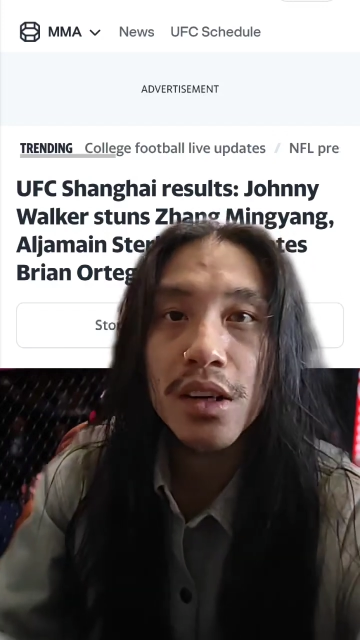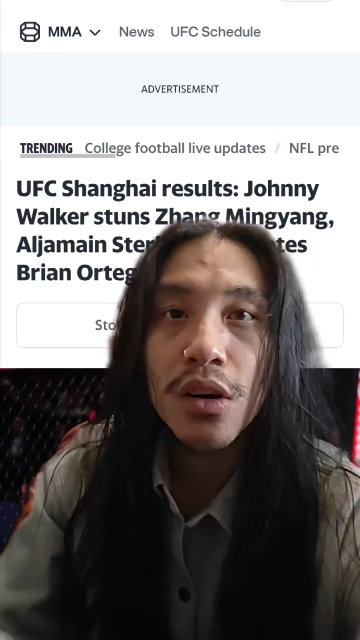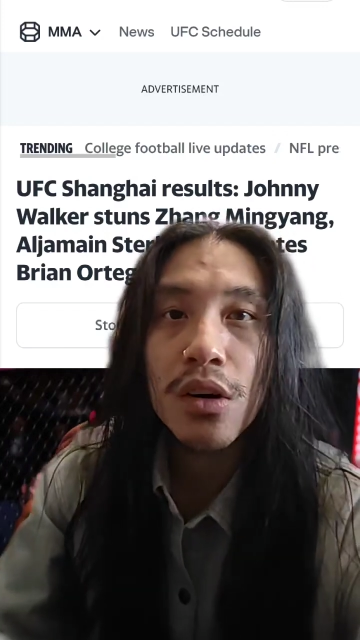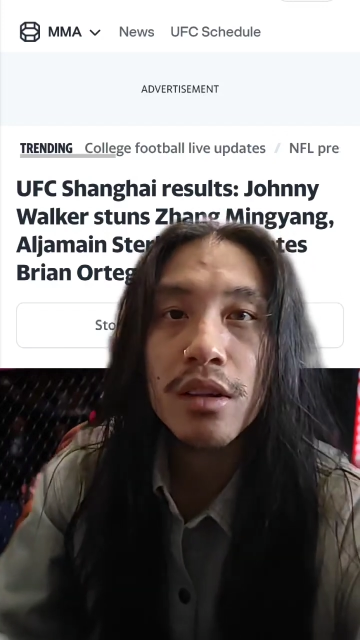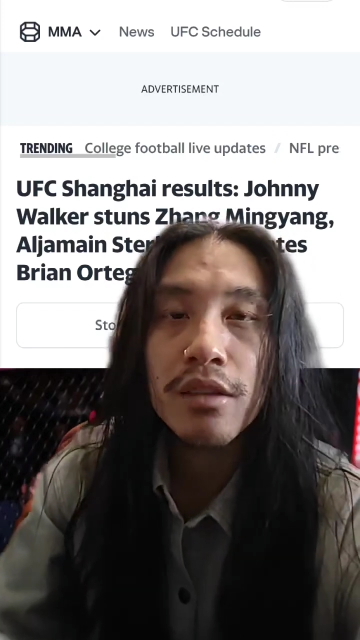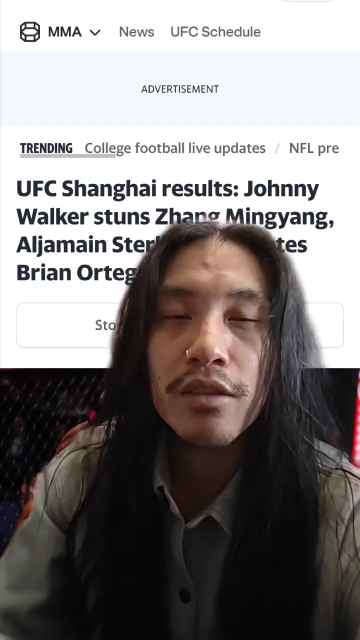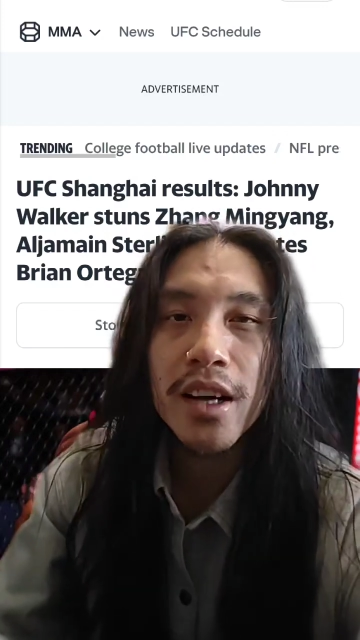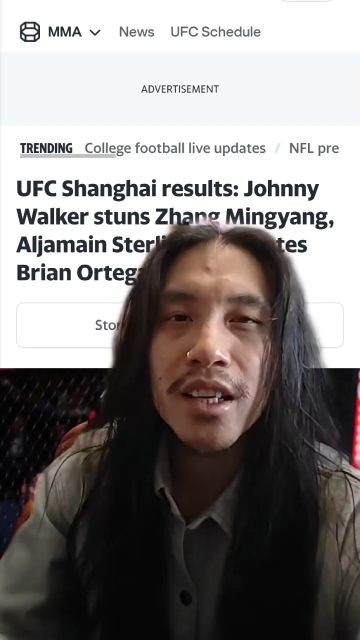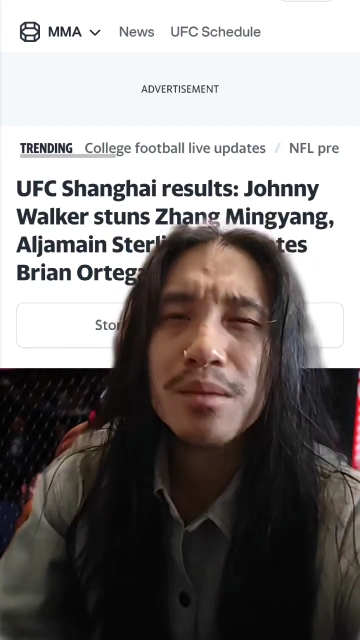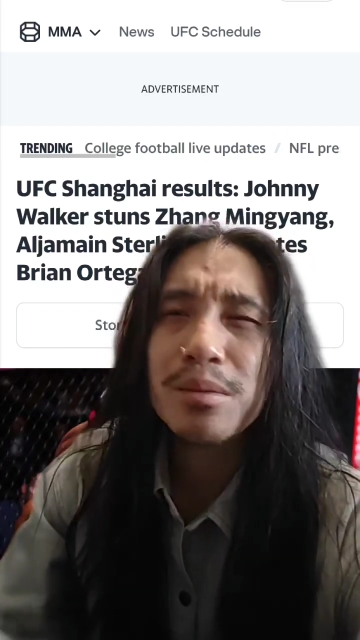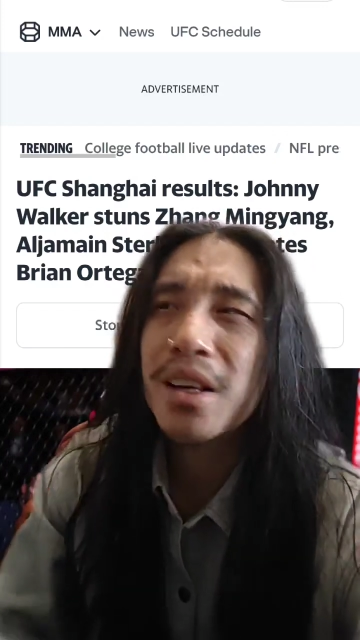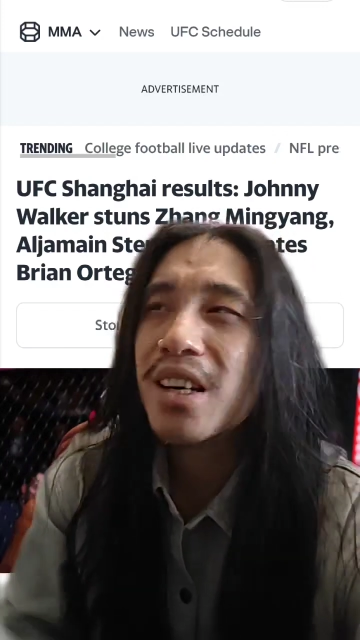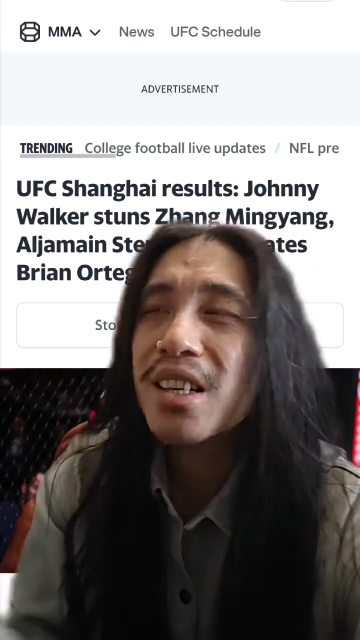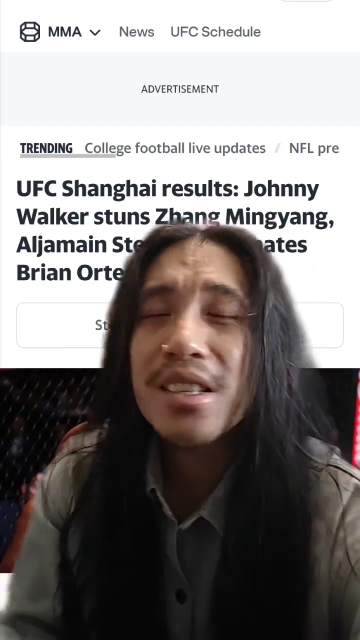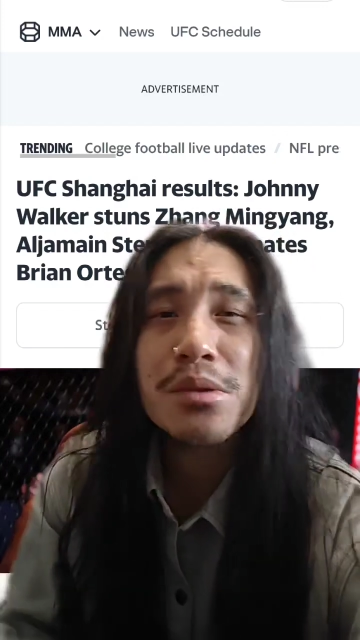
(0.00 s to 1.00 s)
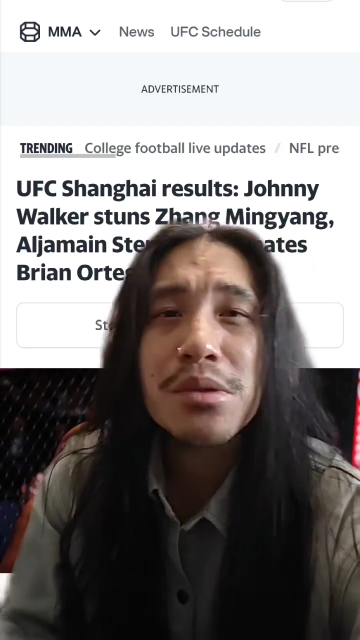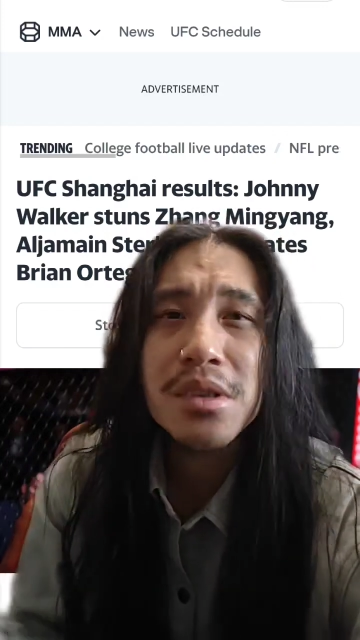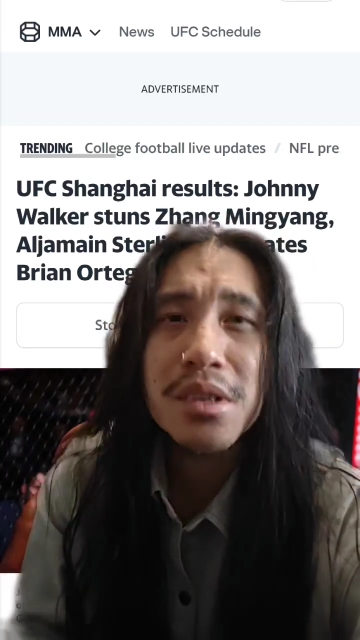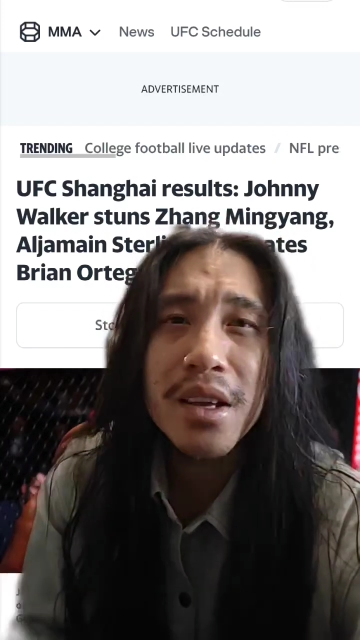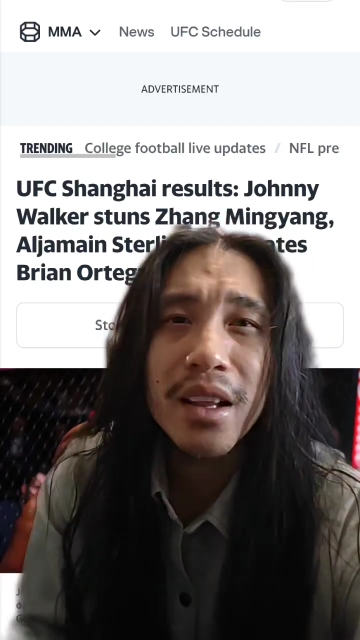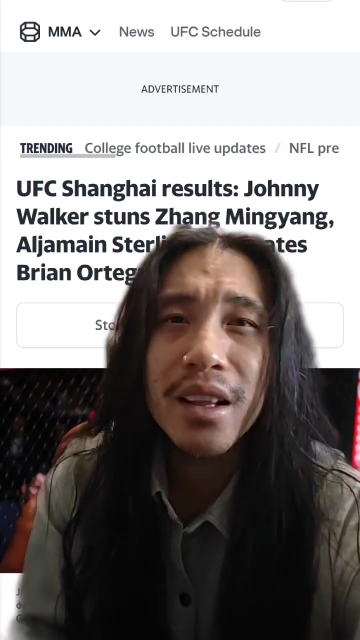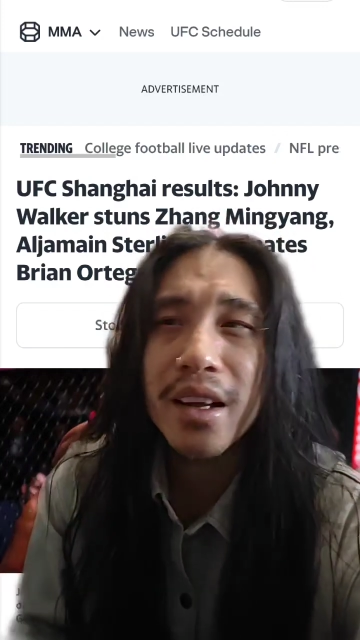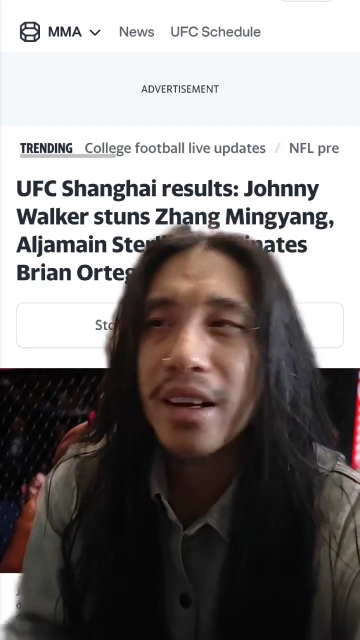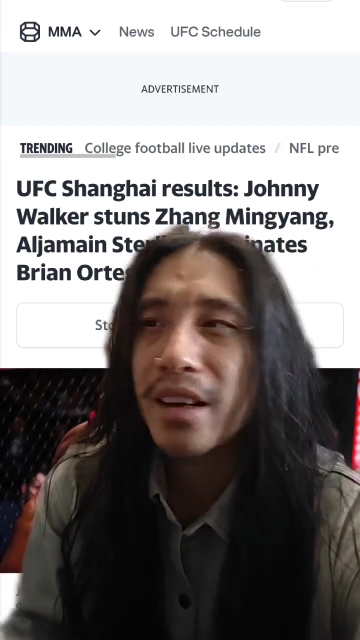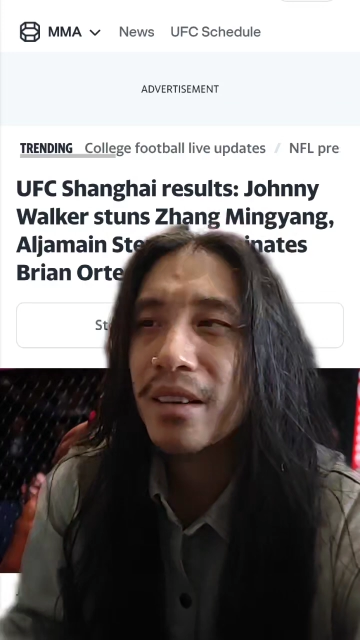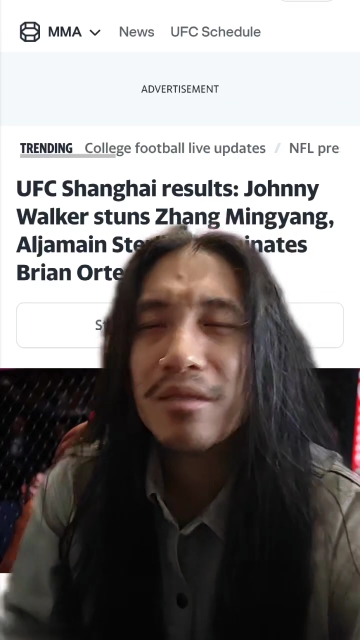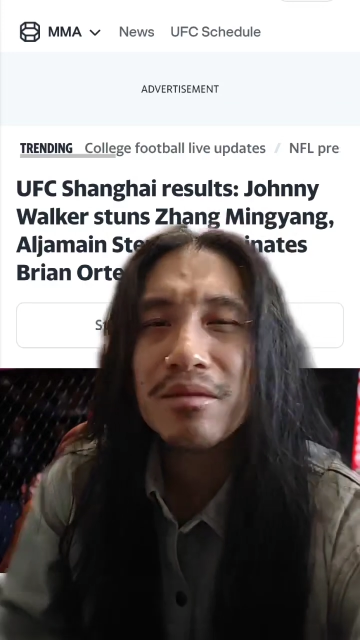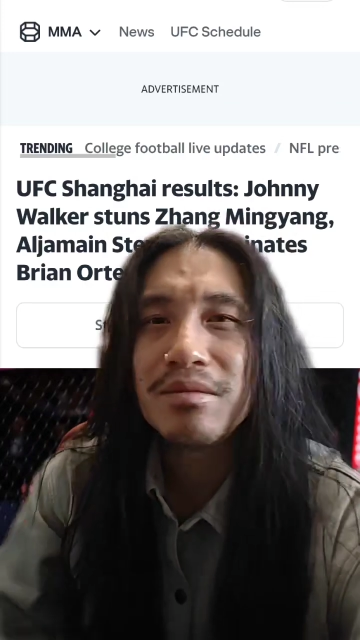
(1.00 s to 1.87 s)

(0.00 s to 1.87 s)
all the fights because it was at like